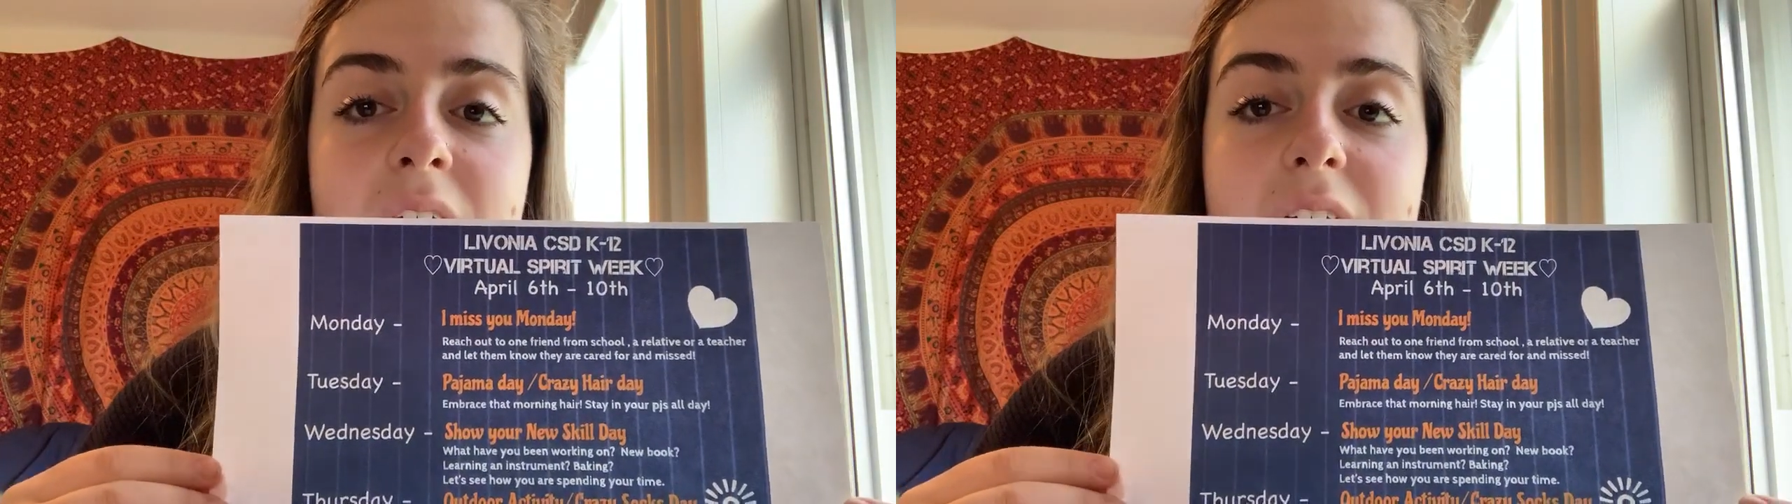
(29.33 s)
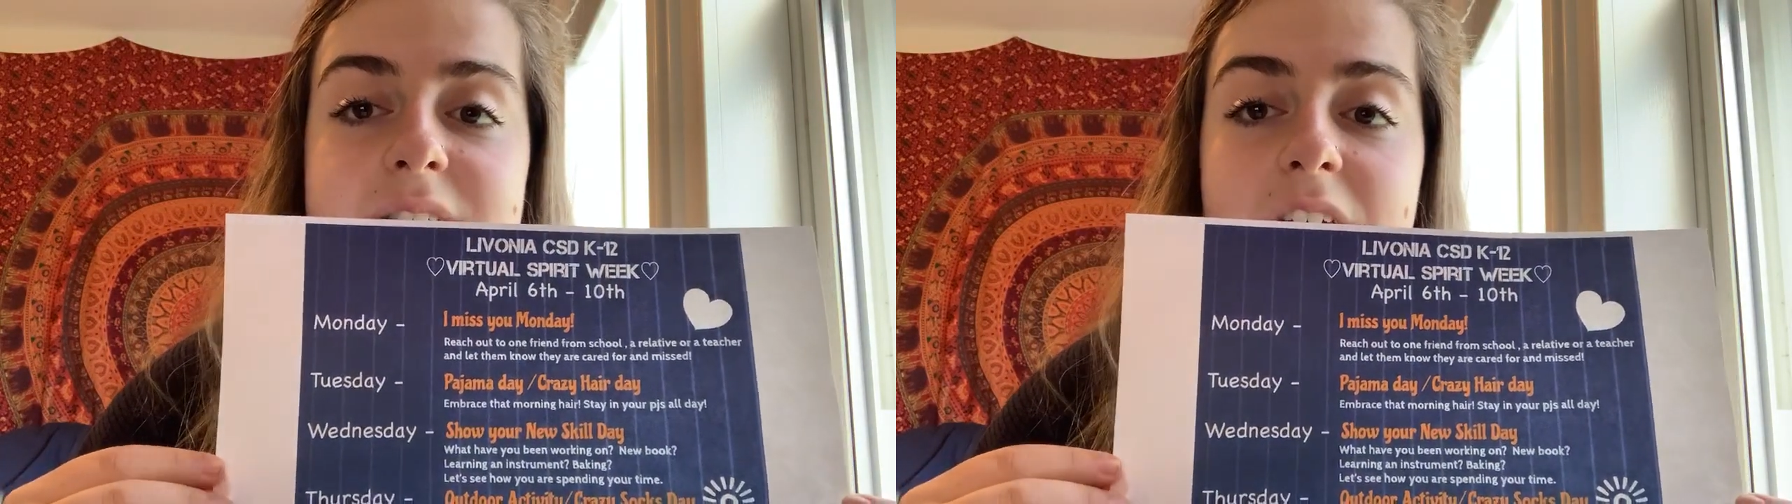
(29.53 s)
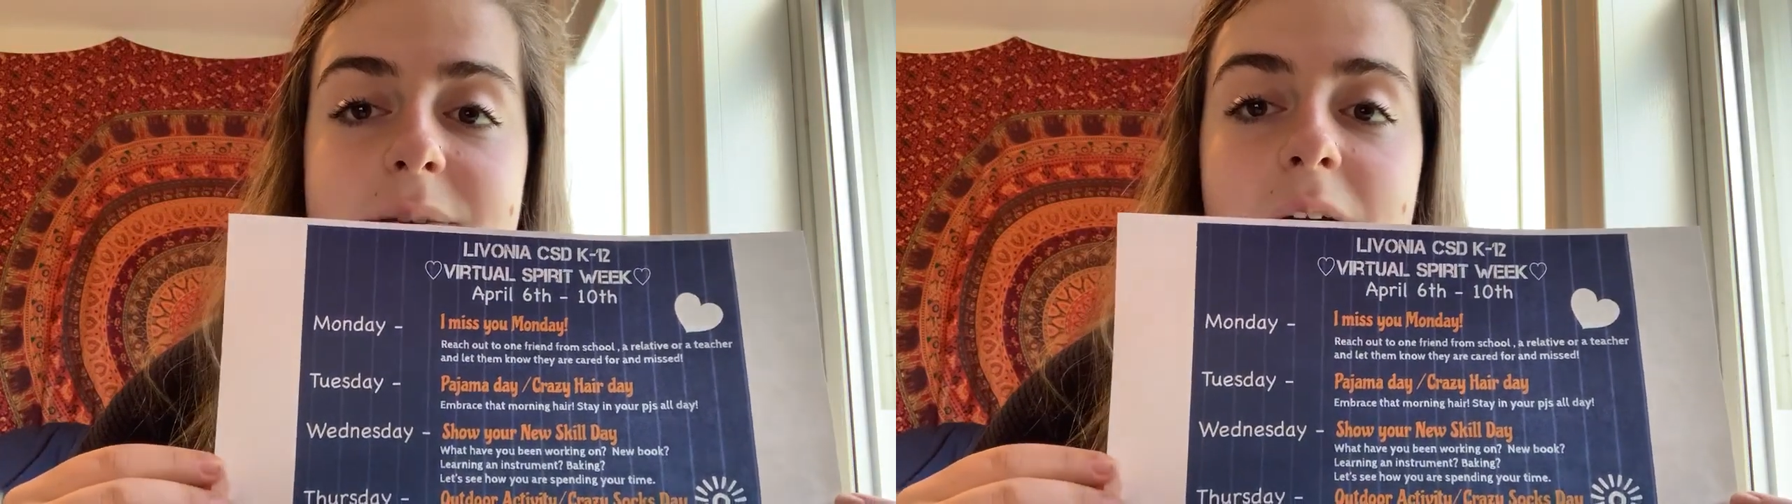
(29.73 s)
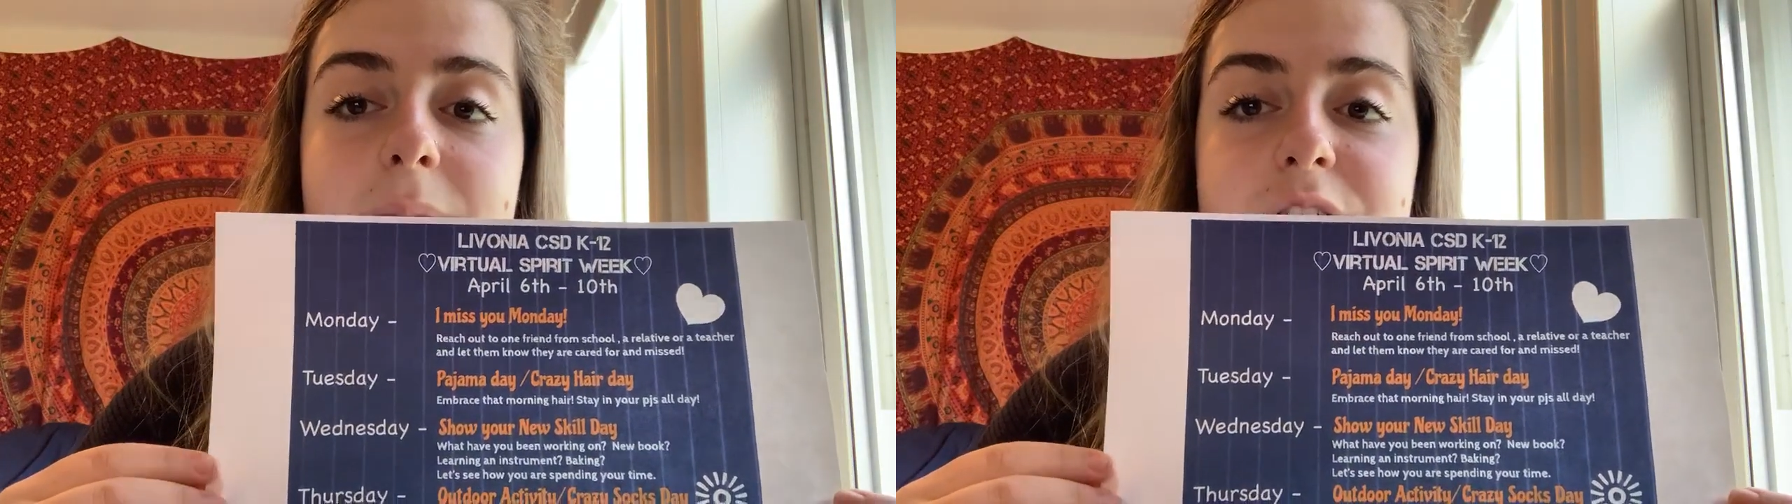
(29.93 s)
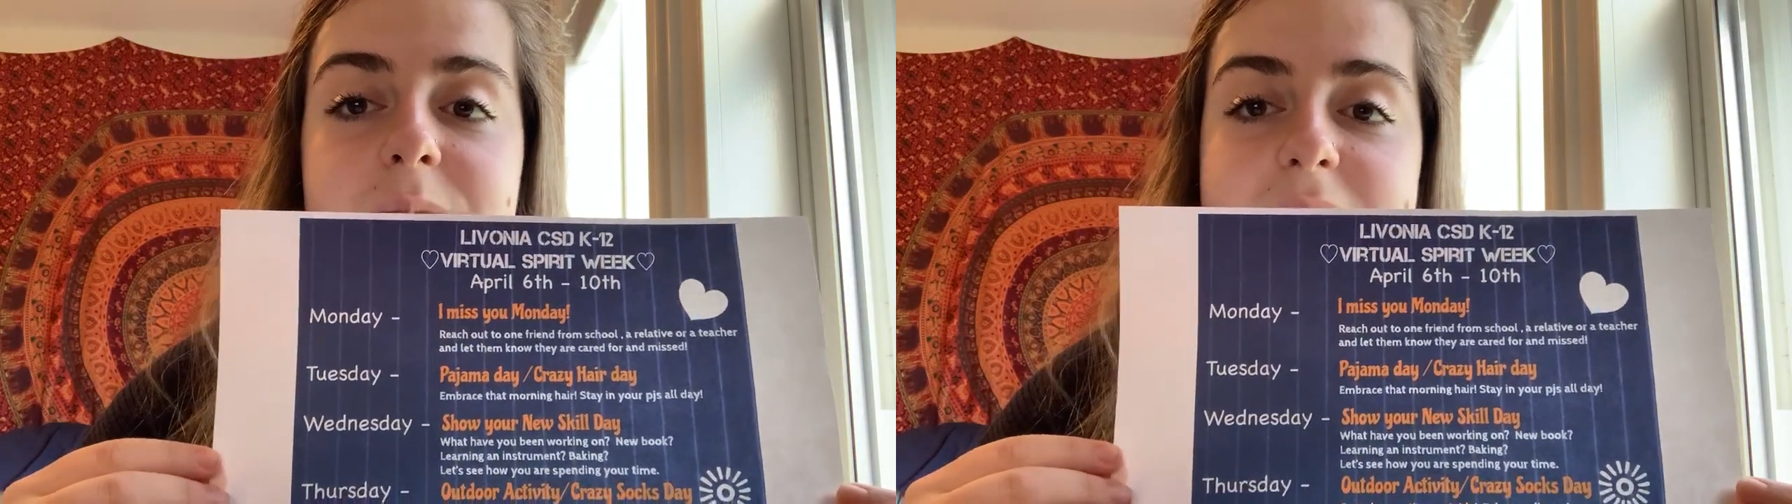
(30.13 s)
and tell them how
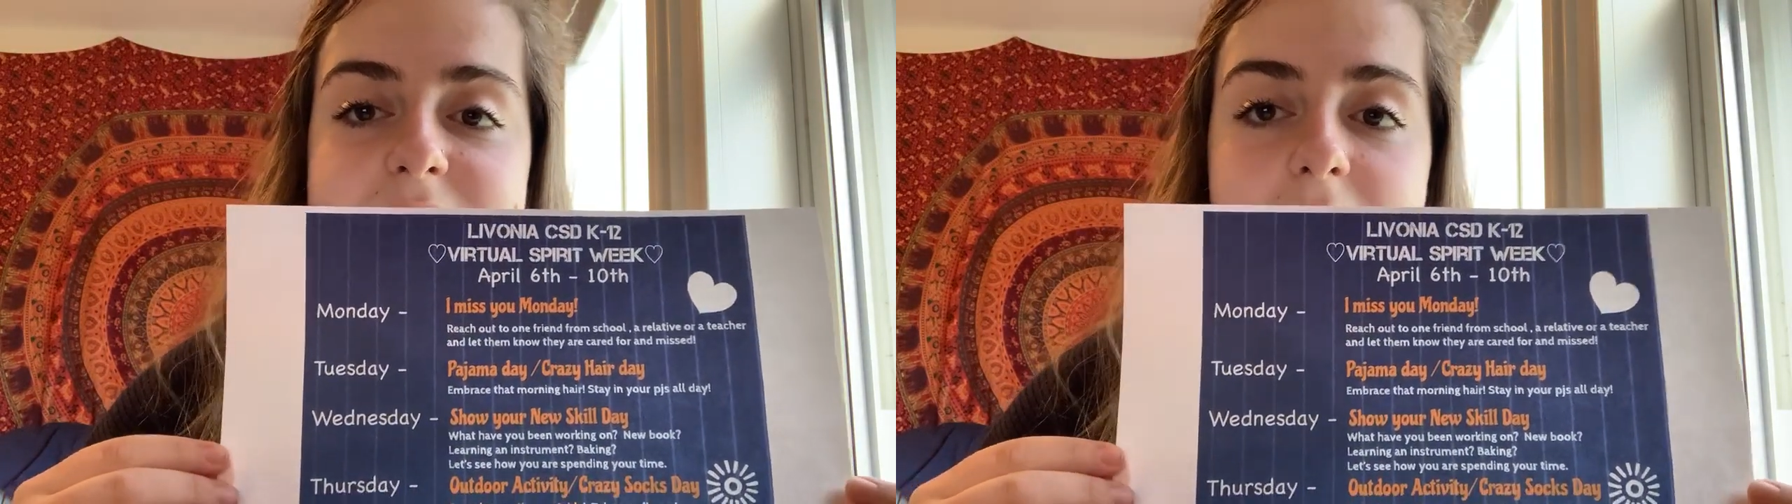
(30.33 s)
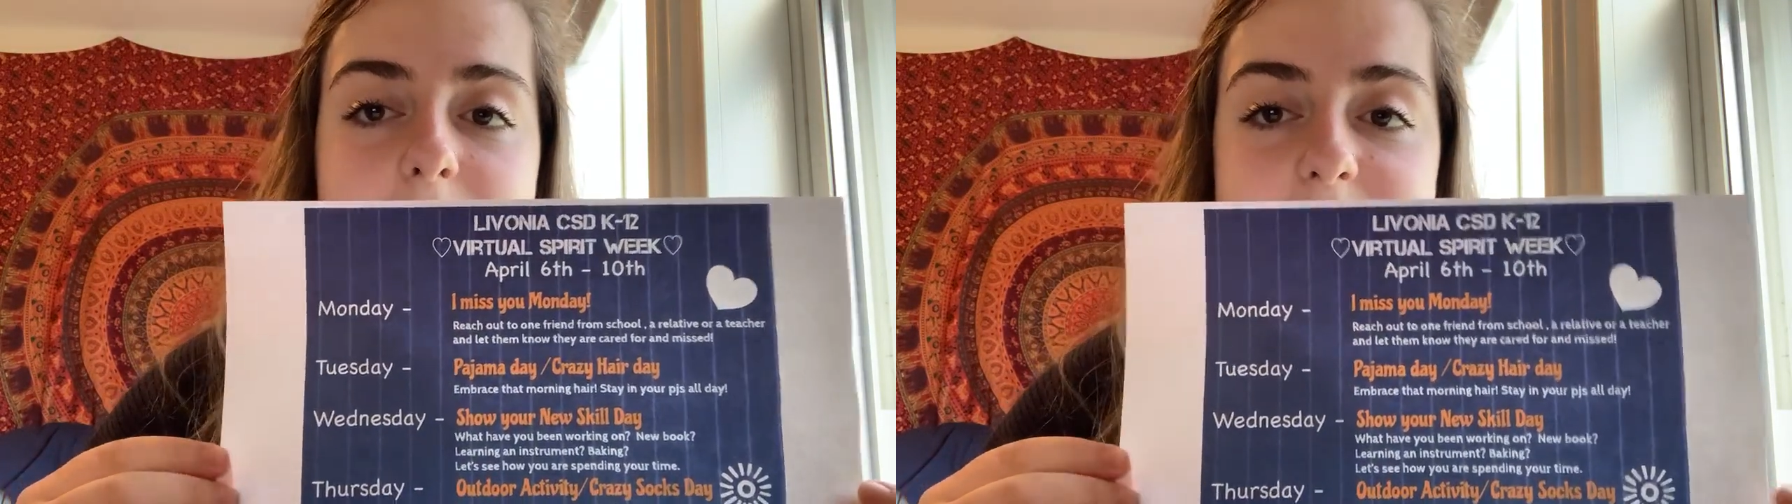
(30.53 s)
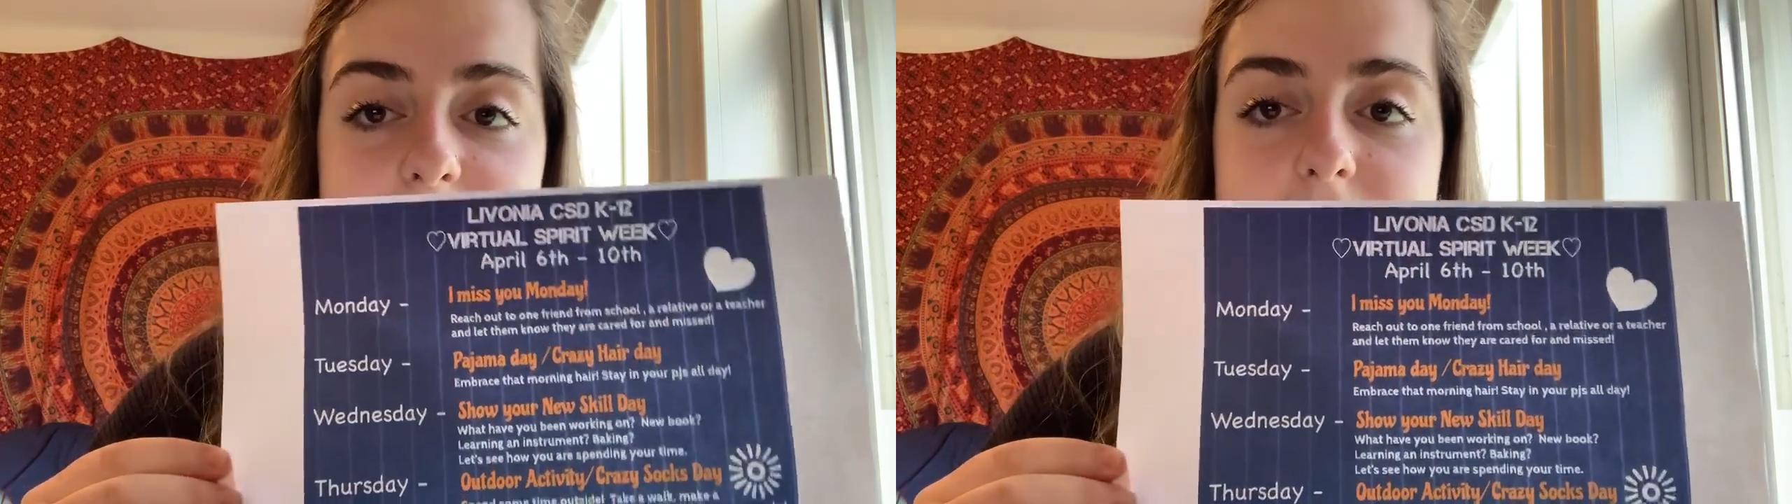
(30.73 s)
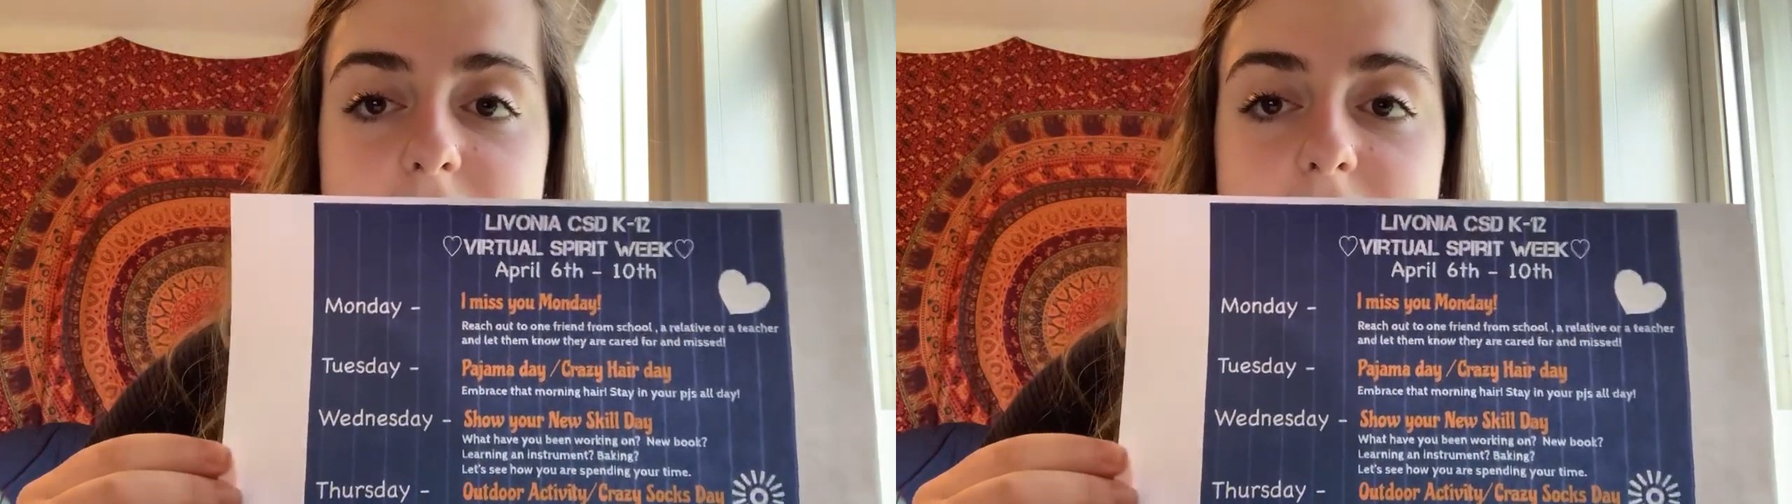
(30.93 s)
much you miss them.